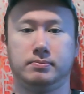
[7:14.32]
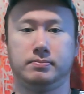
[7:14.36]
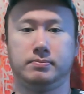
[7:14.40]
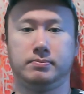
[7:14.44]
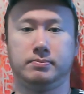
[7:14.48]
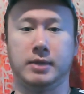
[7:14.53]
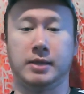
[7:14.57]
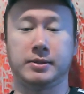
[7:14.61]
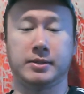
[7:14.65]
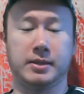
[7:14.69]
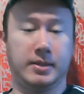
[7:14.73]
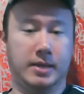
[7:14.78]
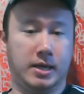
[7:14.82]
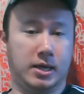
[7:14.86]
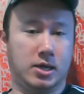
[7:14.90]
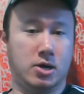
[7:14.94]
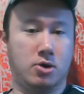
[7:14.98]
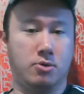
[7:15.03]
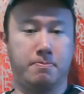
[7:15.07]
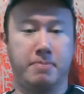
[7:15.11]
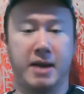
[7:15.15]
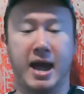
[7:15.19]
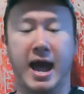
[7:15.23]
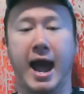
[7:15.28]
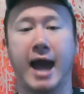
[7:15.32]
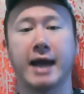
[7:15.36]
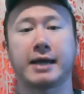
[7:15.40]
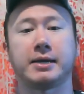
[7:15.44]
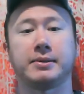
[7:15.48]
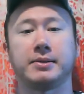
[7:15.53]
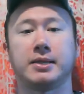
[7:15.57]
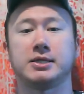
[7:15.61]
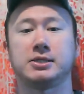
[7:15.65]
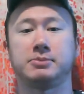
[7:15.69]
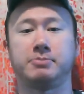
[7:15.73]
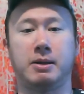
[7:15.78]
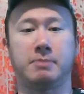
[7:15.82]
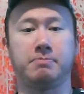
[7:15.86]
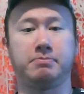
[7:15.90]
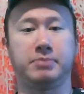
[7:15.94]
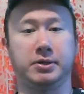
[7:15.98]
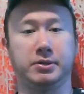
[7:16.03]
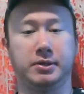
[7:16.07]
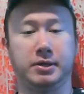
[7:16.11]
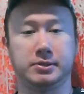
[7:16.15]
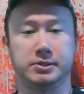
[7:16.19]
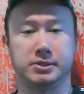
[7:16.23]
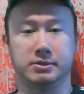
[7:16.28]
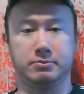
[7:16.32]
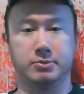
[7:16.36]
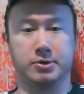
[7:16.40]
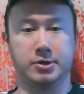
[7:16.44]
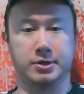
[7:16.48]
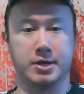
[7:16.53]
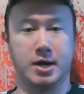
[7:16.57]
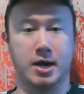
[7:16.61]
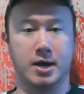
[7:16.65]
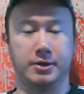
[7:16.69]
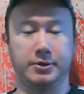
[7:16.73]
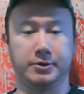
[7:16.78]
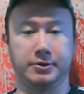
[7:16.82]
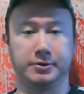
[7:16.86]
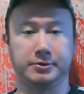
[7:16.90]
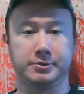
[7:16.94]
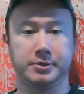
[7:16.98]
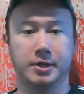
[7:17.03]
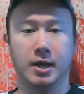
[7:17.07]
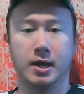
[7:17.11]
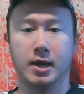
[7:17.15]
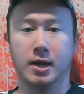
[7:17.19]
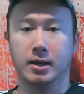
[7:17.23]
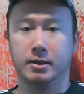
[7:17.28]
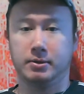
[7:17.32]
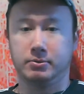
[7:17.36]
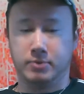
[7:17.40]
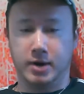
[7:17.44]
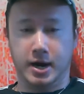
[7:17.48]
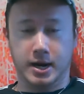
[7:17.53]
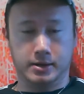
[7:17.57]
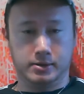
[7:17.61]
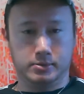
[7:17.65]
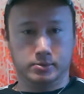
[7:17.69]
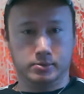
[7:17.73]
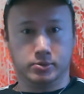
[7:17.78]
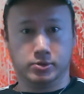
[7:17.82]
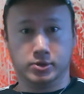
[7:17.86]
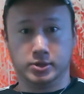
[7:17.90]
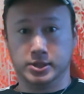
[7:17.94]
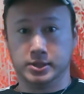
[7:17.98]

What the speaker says: And then they go back and they spend billions of more dollars, right?